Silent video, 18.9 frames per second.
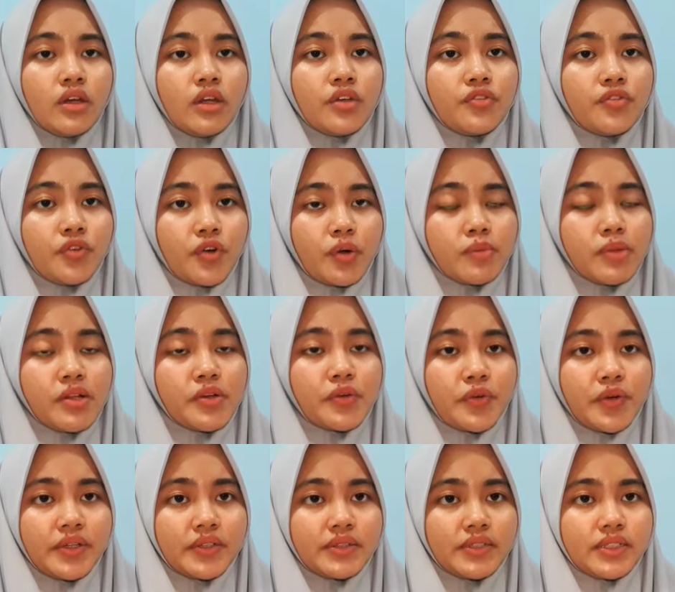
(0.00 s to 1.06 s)
Informal
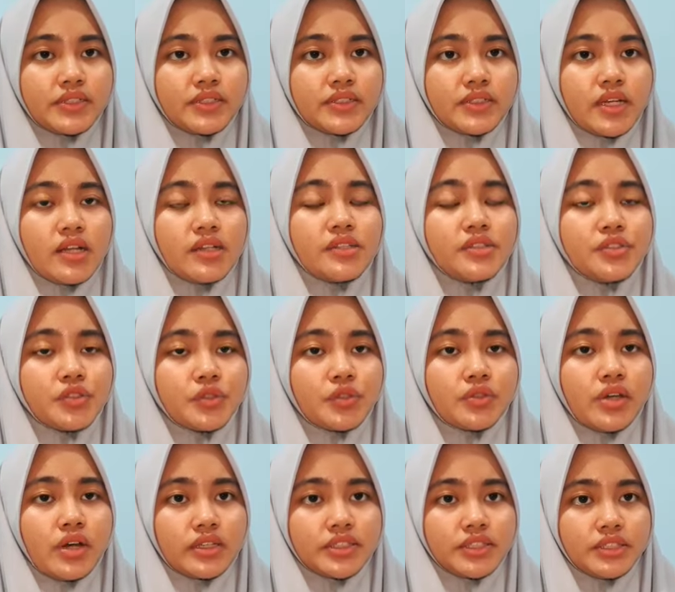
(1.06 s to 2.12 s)
greetings and
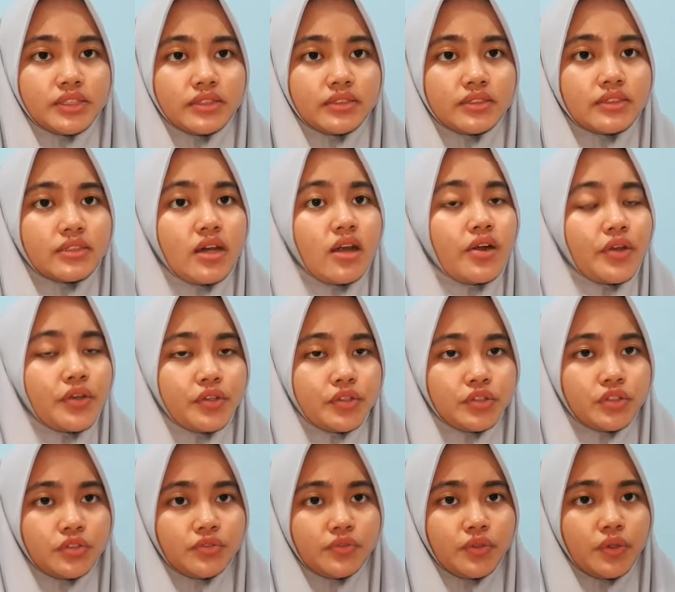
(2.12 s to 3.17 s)
introductions are
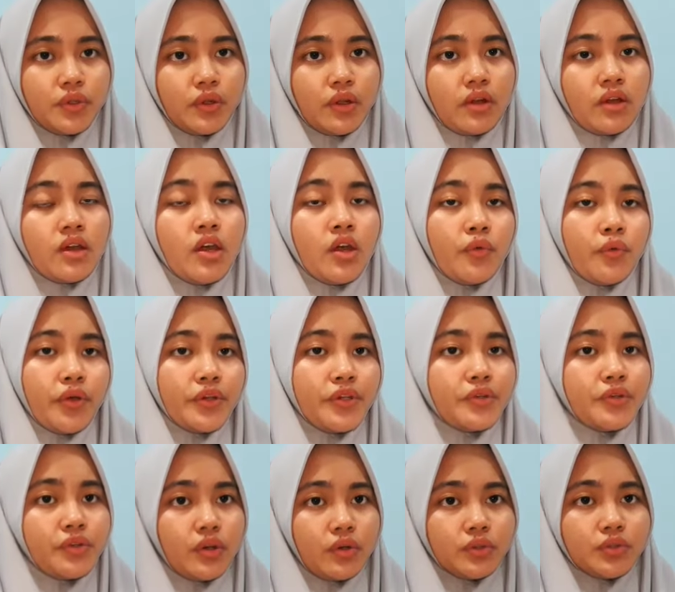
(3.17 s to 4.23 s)
useful when you
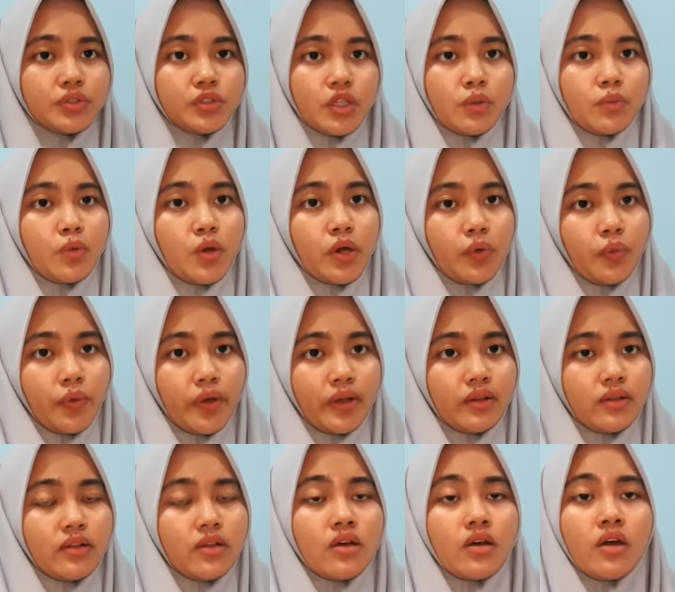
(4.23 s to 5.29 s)
know someone
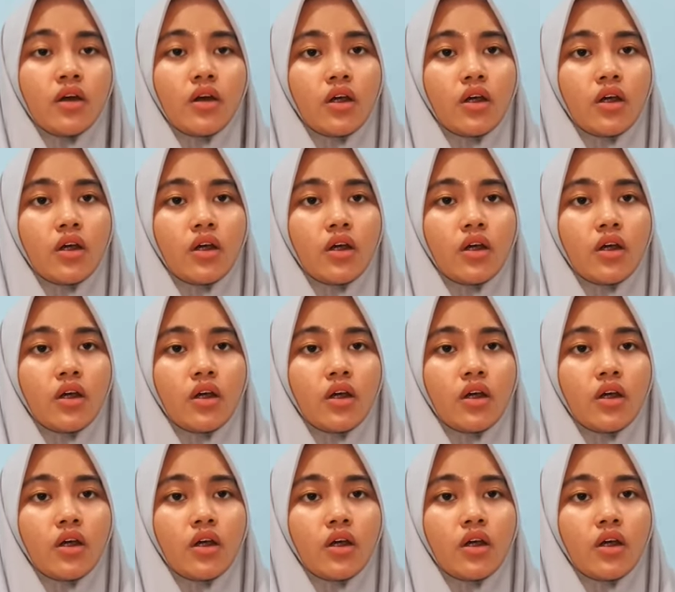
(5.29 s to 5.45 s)
well